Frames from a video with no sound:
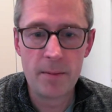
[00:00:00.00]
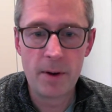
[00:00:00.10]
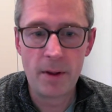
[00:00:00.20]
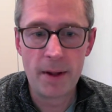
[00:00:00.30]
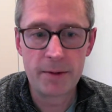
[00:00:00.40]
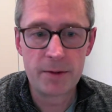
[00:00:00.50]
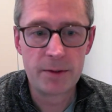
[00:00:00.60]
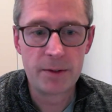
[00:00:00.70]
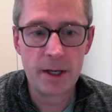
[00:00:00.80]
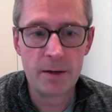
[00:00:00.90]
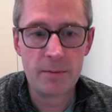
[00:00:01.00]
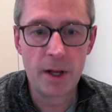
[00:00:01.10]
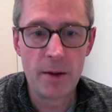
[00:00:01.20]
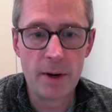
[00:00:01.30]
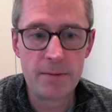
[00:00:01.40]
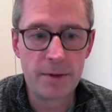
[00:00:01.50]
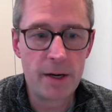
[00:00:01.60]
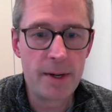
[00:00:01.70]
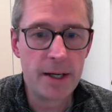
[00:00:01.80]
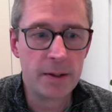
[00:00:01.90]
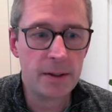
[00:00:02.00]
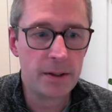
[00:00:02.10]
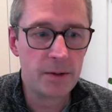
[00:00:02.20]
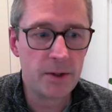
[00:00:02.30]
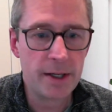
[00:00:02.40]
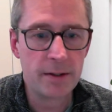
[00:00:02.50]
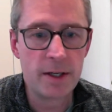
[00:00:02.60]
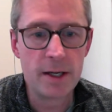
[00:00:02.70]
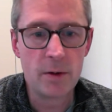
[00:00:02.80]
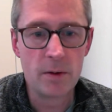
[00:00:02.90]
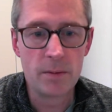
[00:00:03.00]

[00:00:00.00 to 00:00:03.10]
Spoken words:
Whether that's lightweight framing and CLT